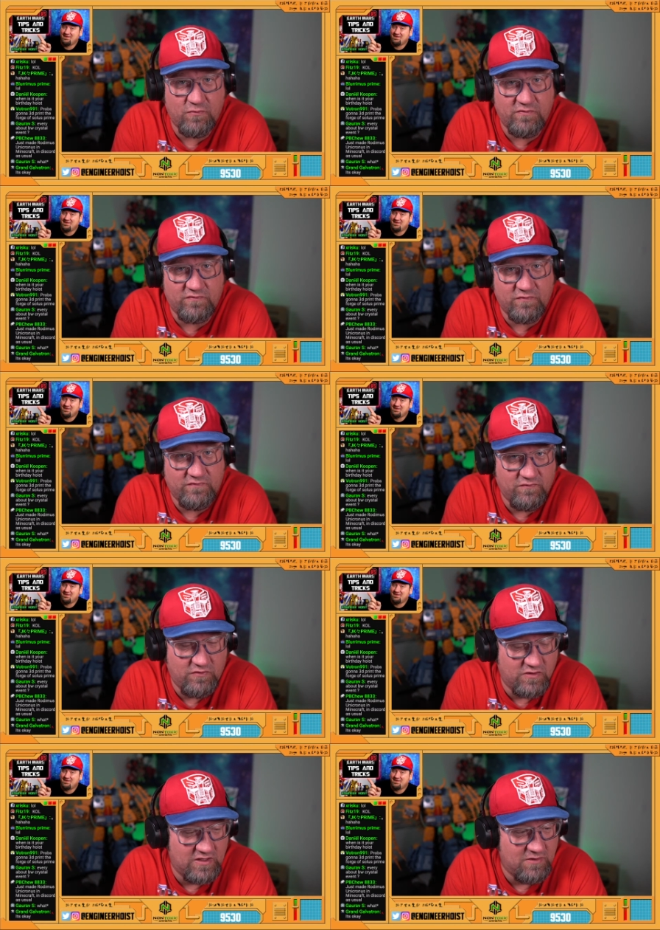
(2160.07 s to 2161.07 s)
Wars crystal.
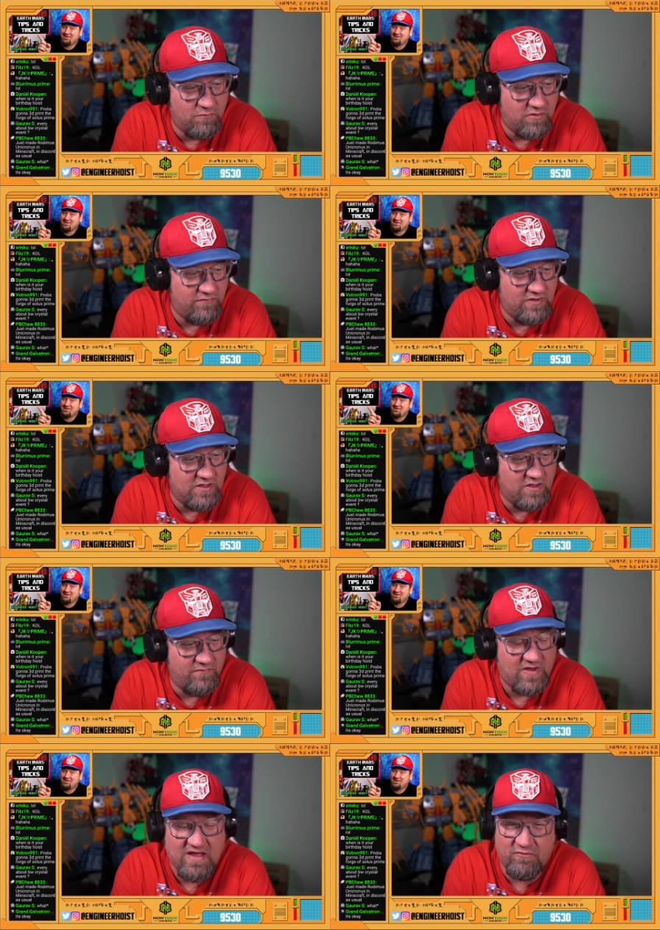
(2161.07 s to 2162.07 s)
You can get one of the
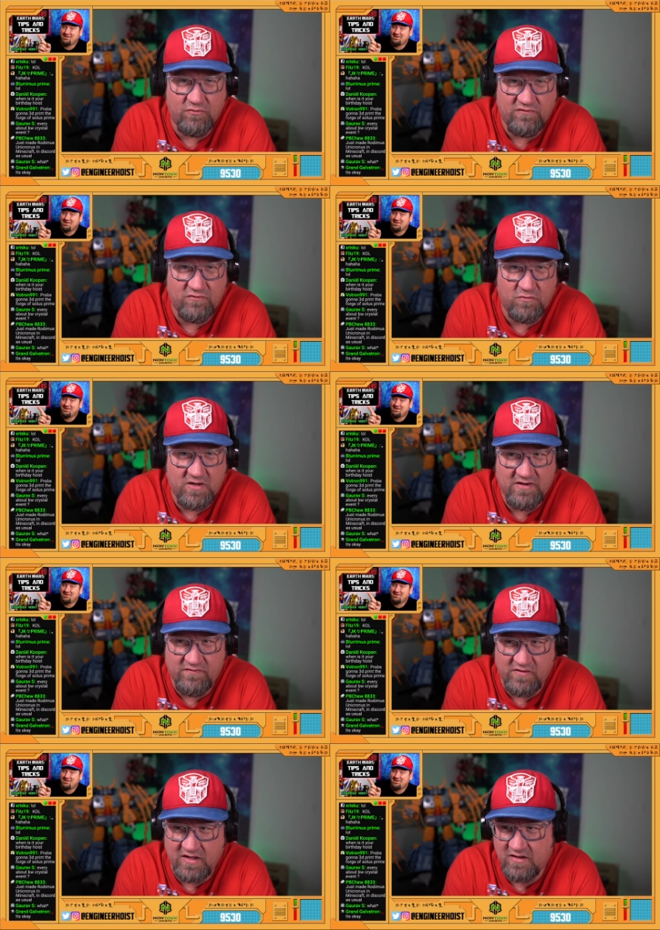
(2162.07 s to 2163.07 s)
5 original bots,
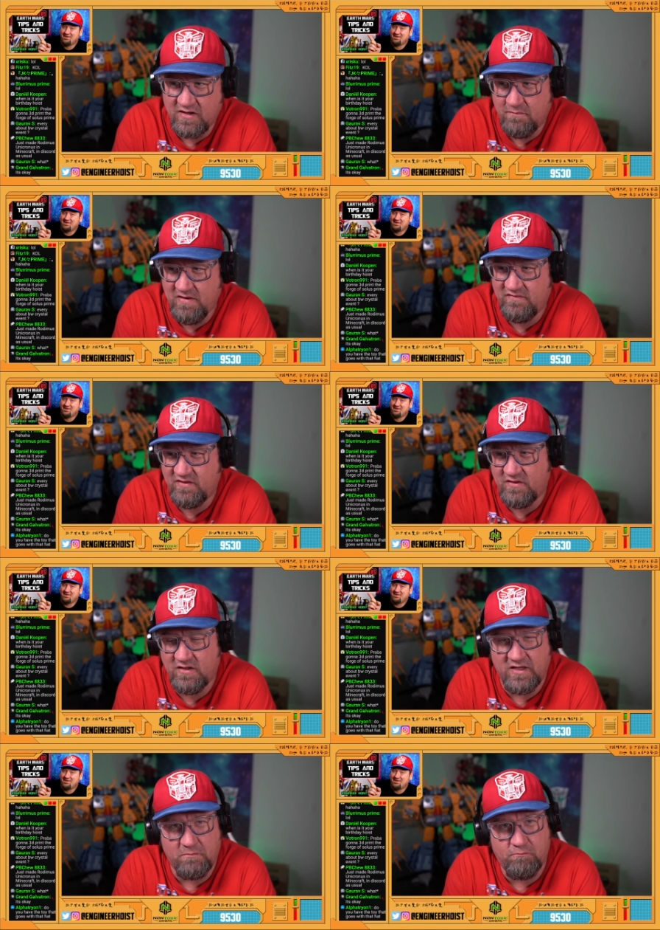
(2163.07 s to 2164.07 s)
like basically
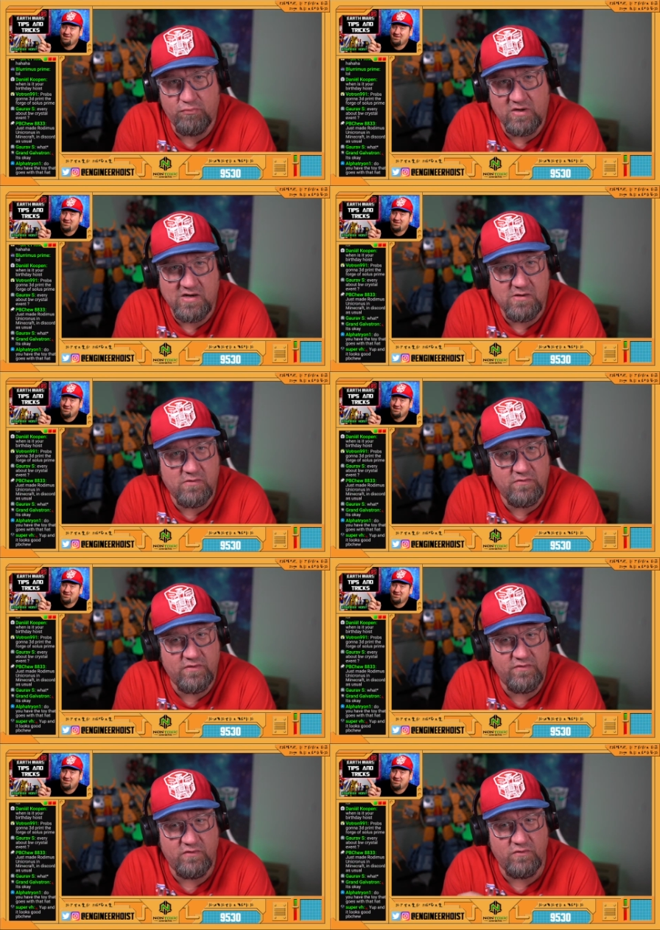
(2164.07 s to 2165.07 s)
like
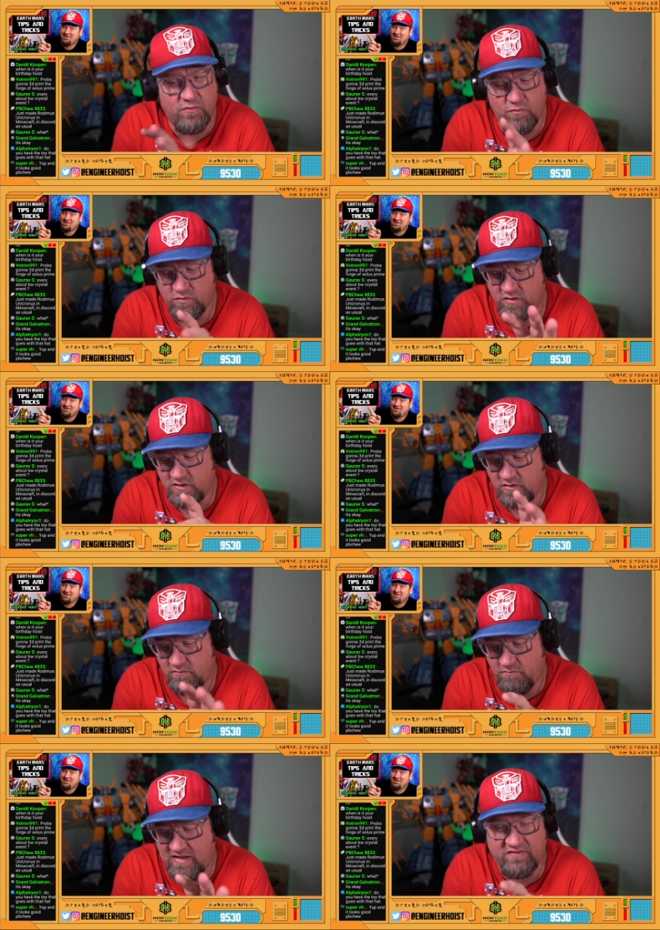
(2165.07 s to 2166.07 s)
the new
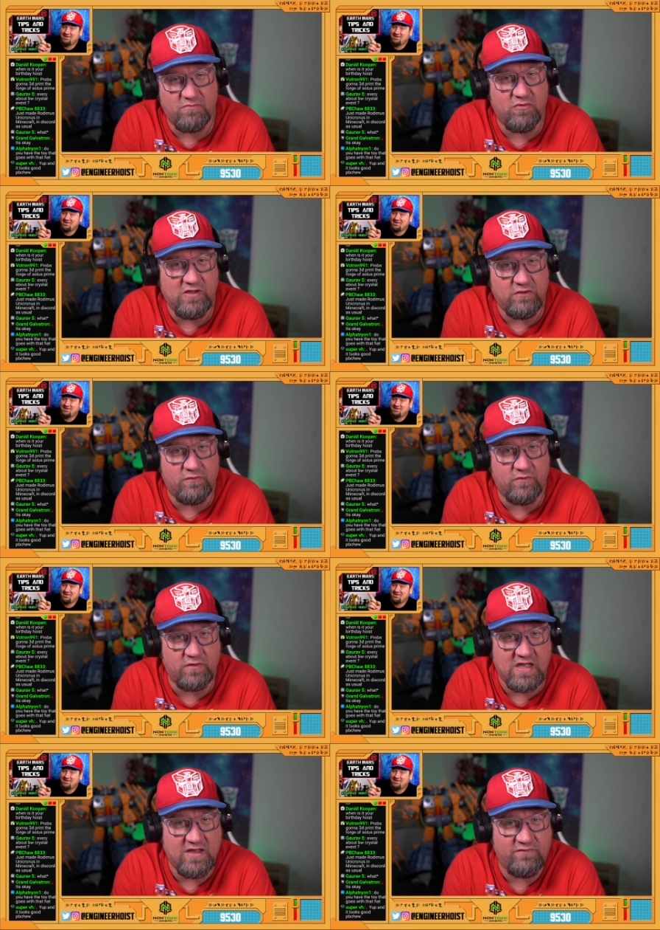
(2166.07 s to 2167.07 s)
Maximal Elder
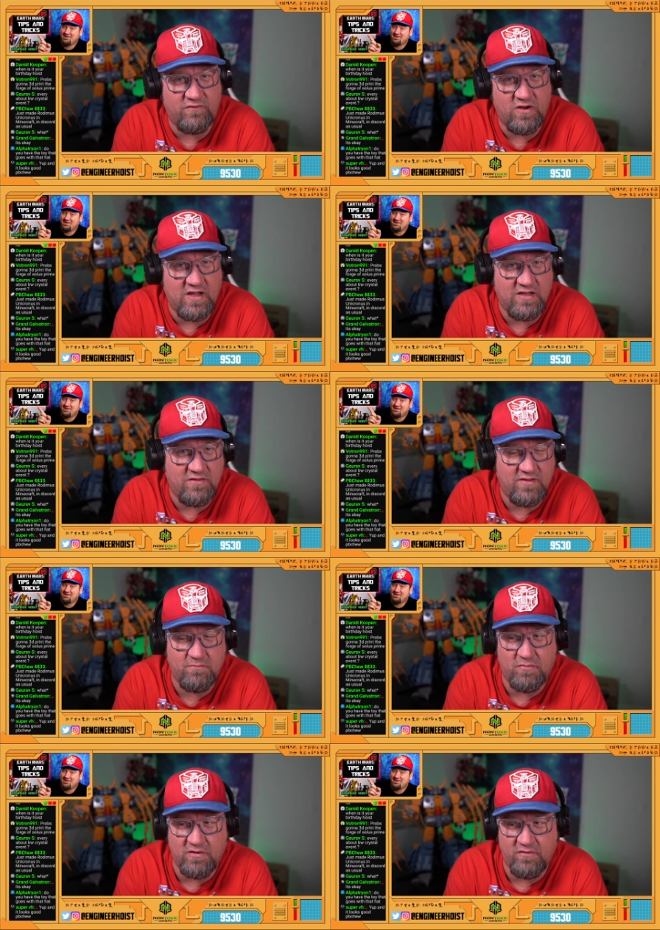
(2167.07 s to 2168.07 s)
guys are not in
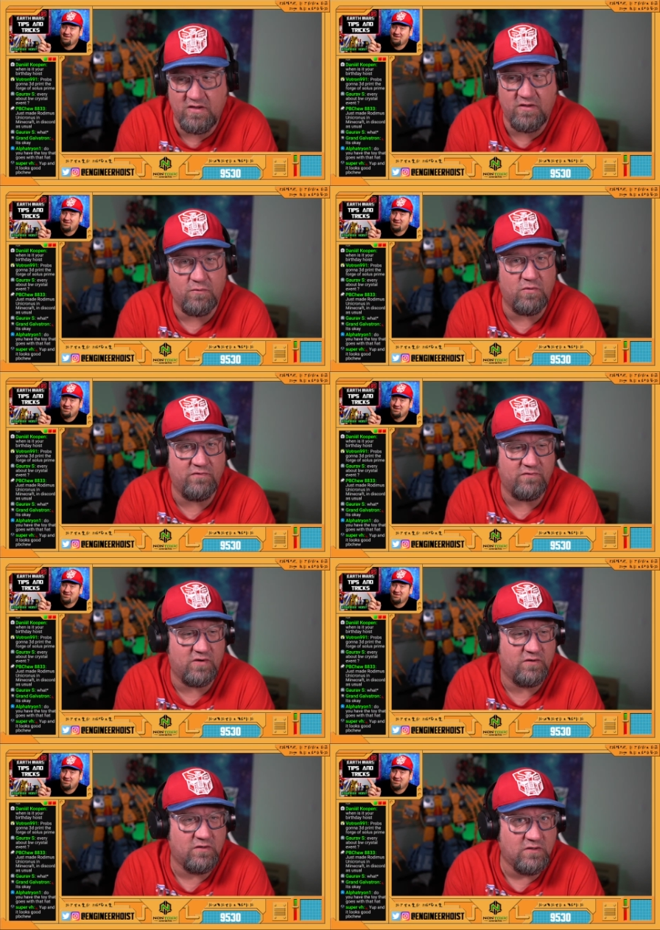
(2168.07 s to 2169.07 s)
them, but the other ones
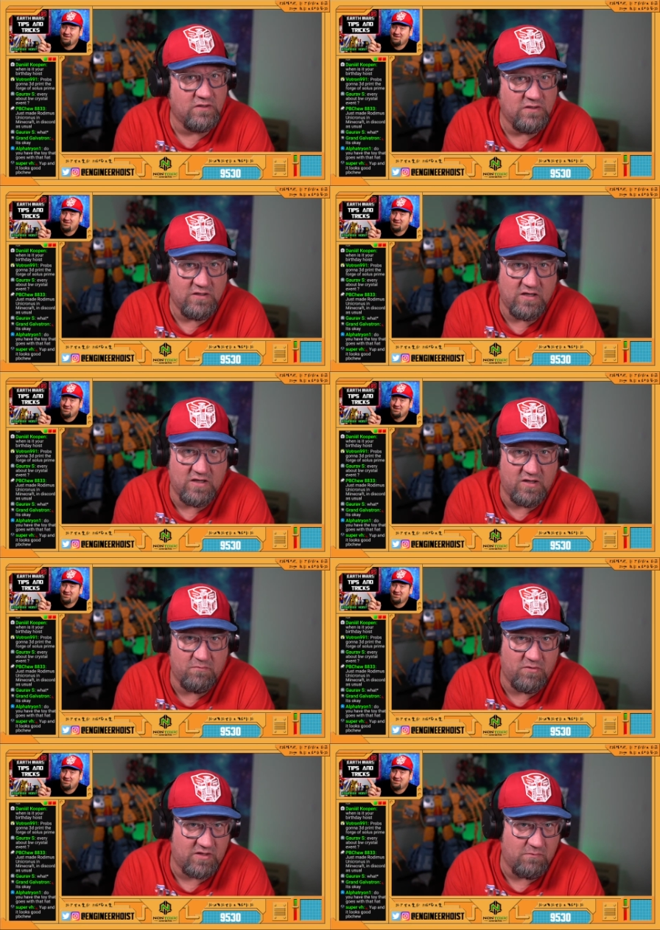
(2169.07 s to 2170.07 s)
are.
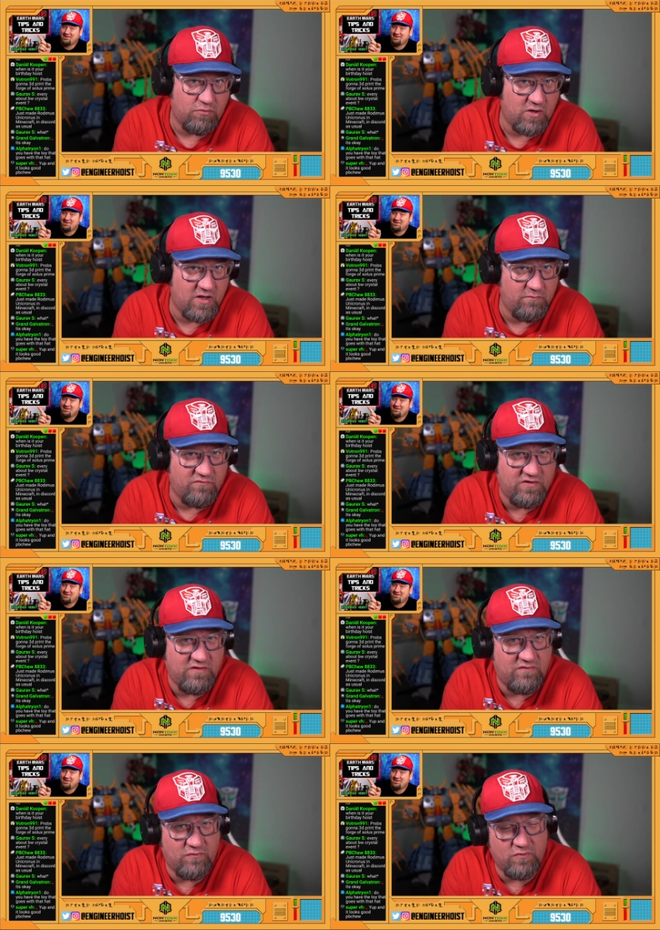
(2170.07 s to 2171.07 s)
Monkey Prime,
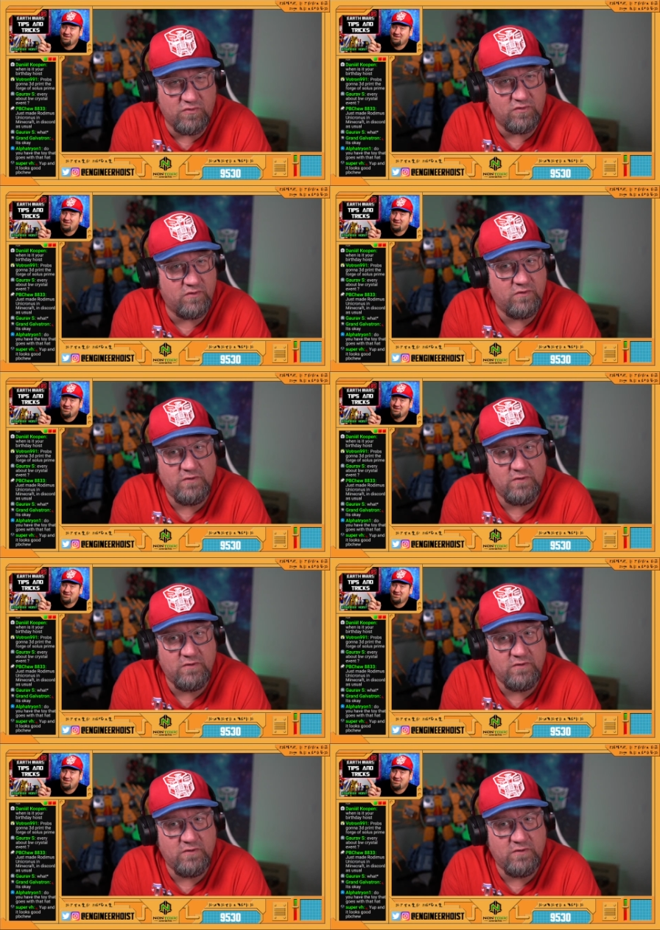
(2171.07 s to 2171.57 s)
Cheetor,